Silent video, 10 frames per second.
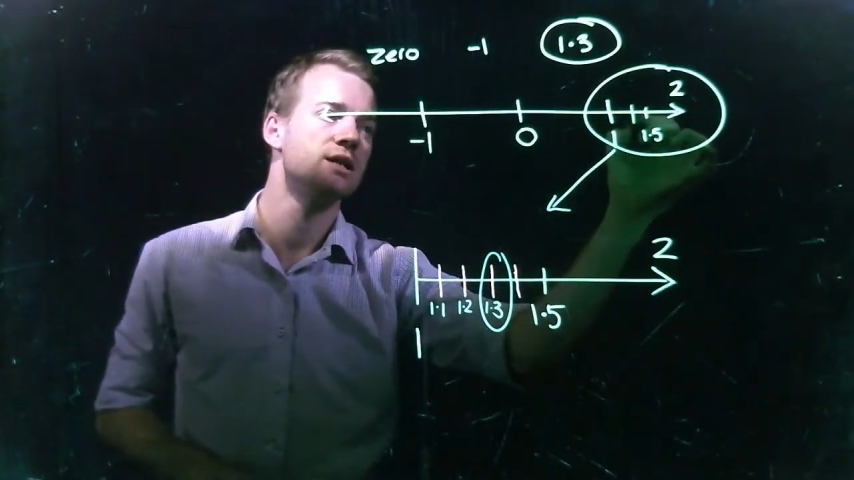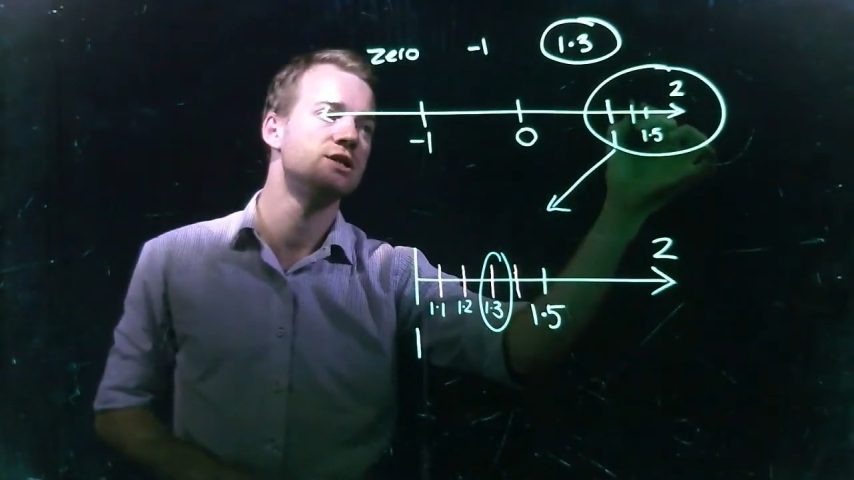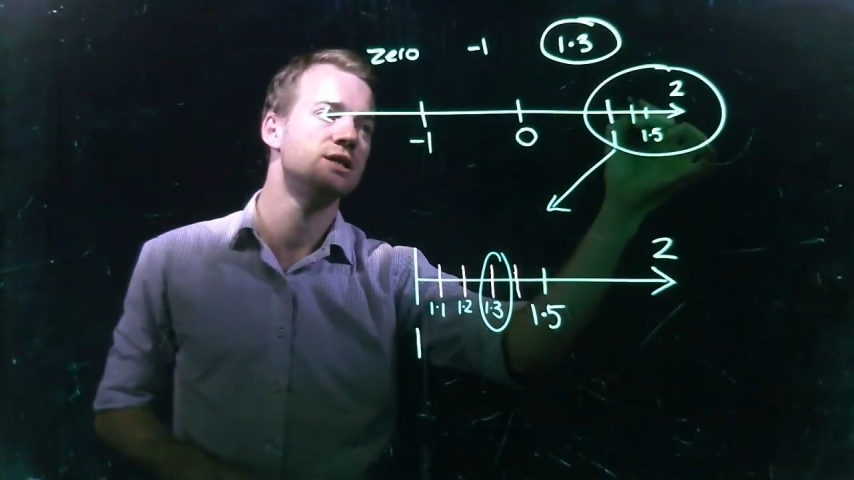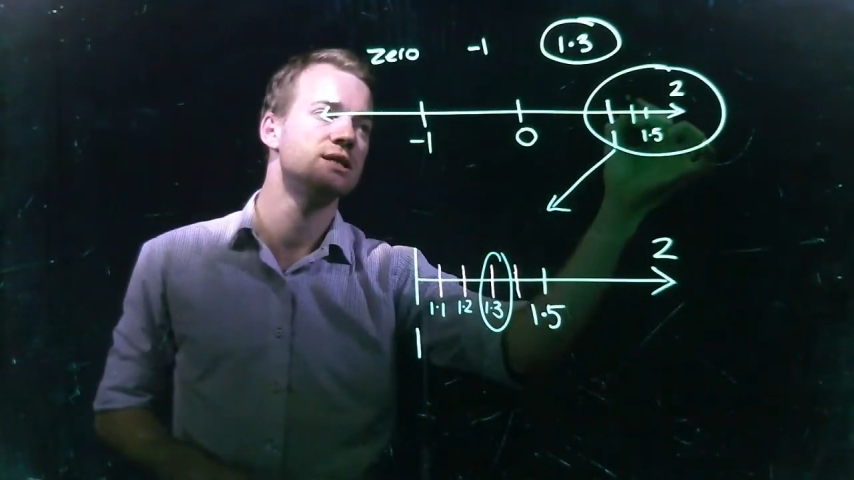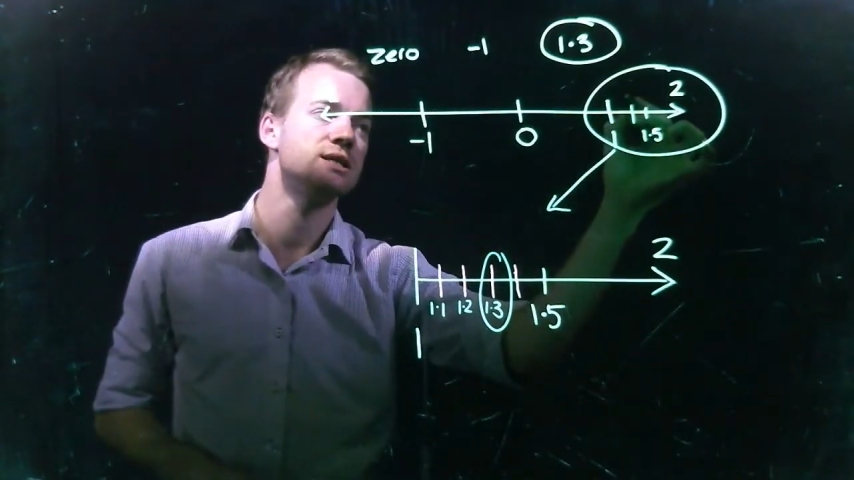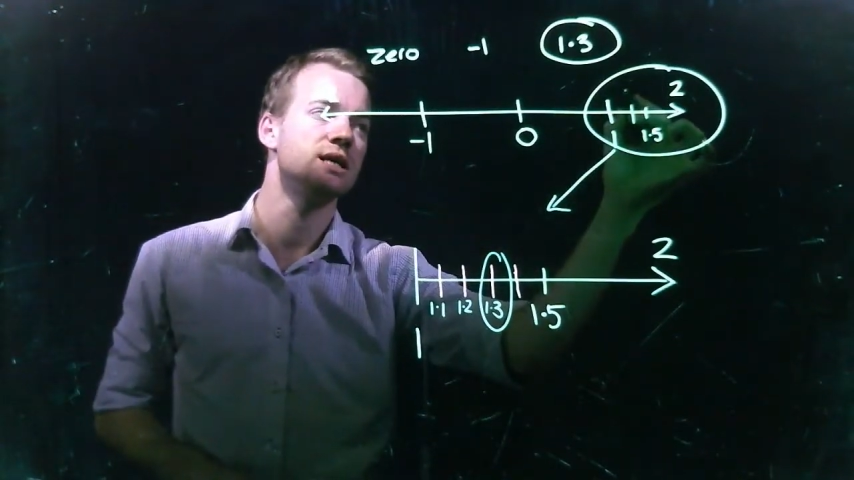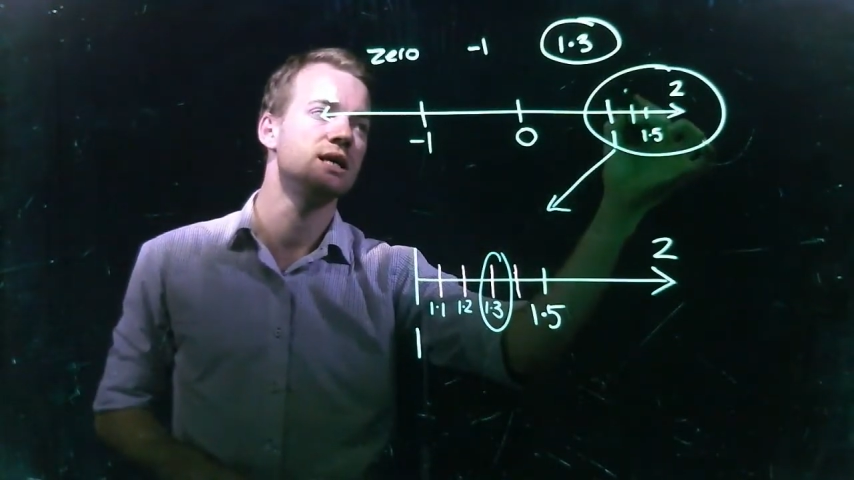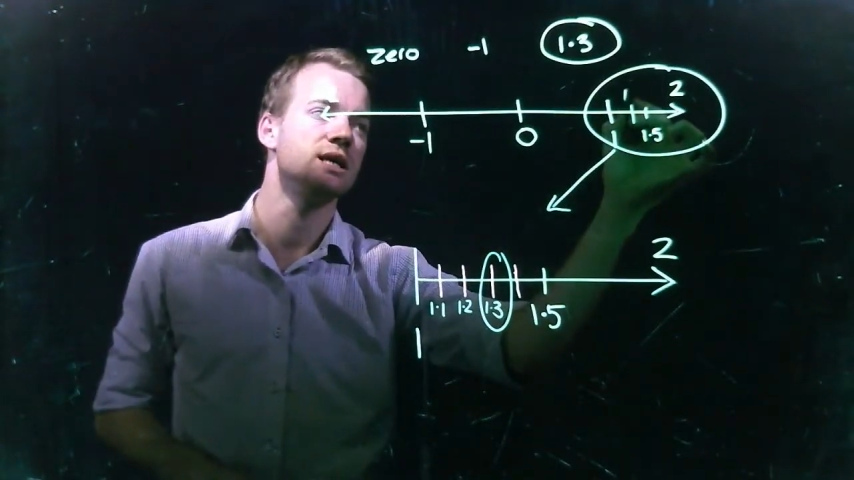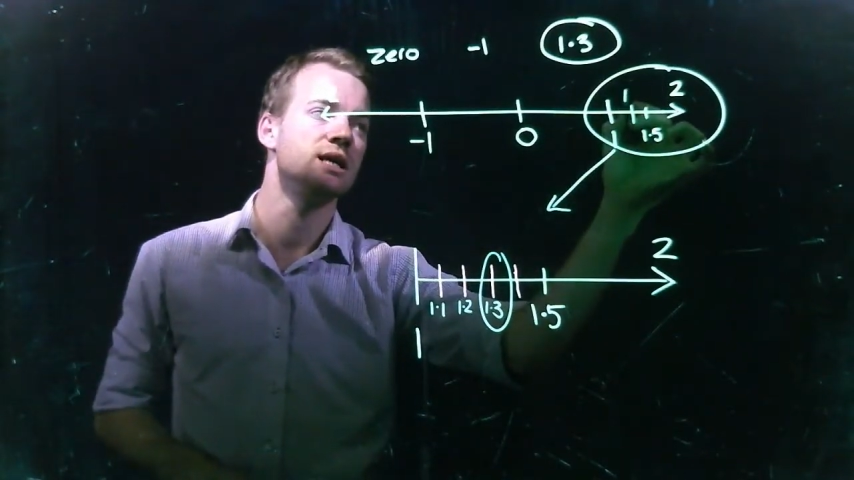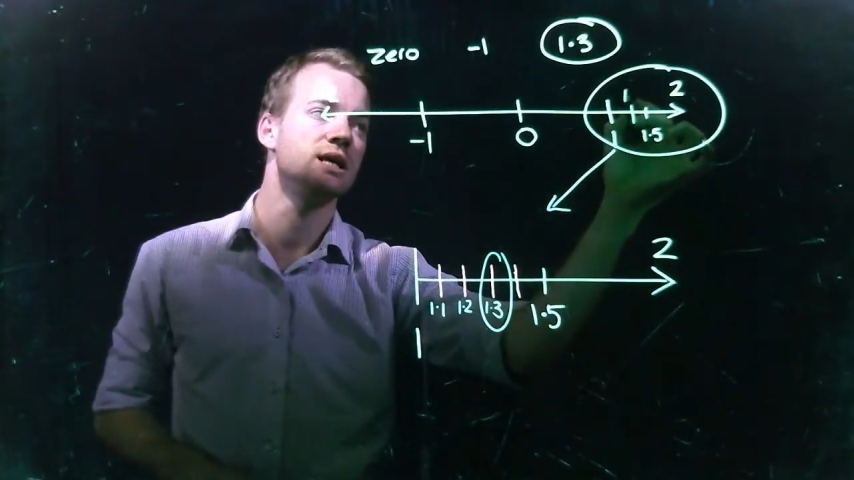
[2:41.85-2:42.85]
just
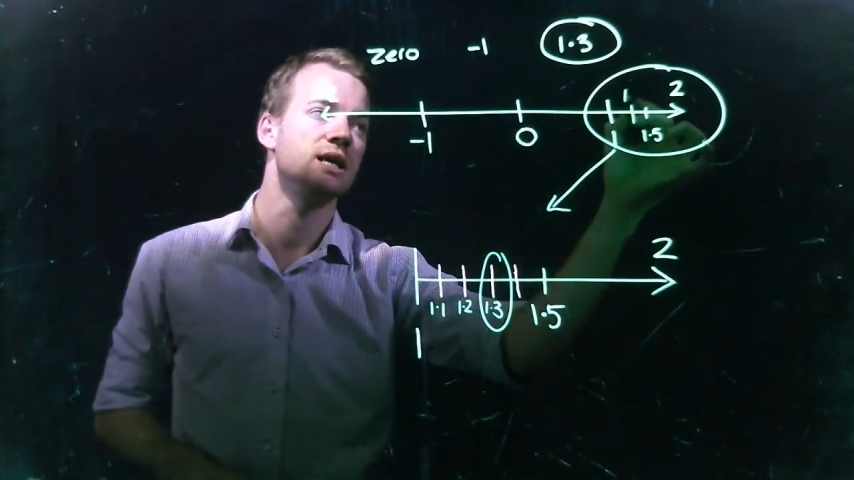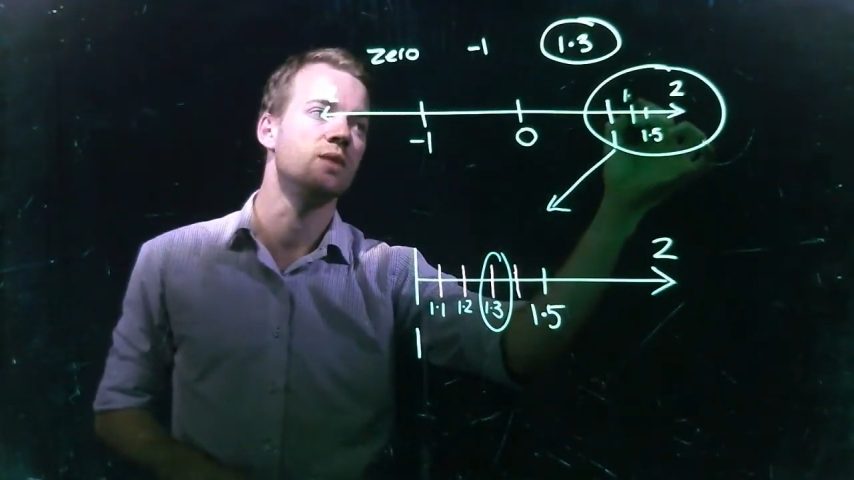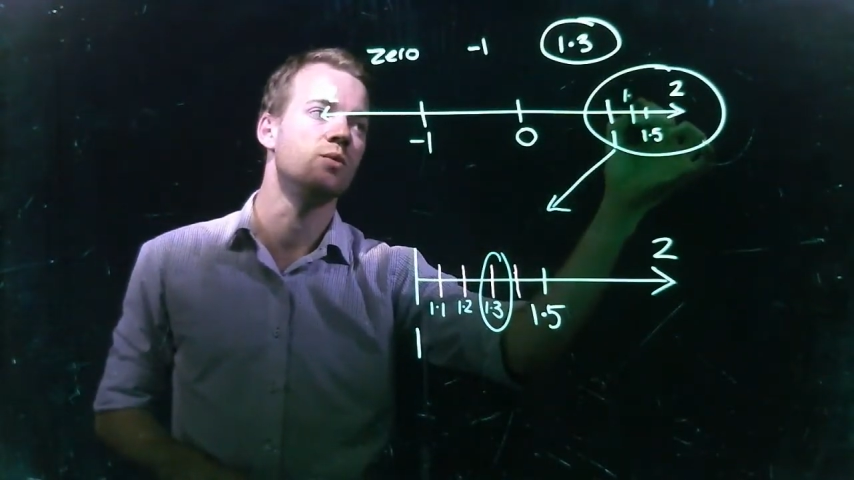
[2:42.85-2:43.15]
in here